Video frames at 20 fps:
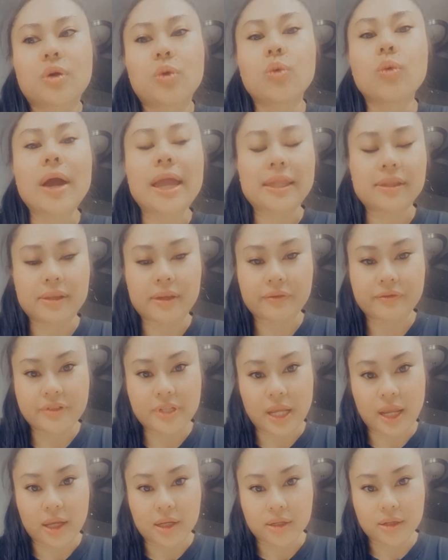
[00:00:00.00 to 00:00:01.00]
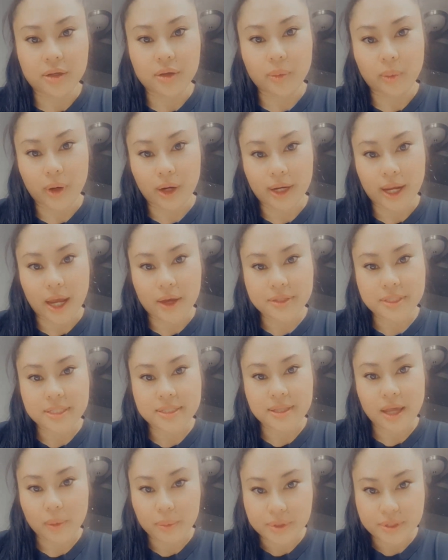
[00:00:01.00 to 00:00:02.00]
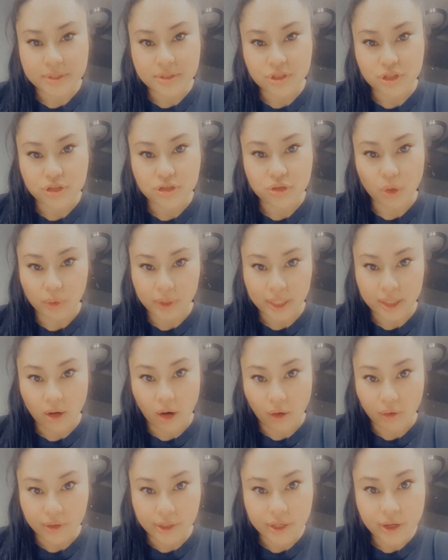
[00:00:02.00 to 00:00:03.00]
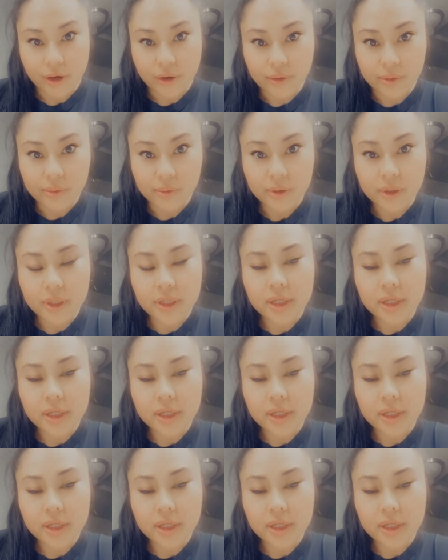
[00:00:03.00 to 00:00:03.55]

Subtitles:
weightlifting workout, since that was just solely cardio.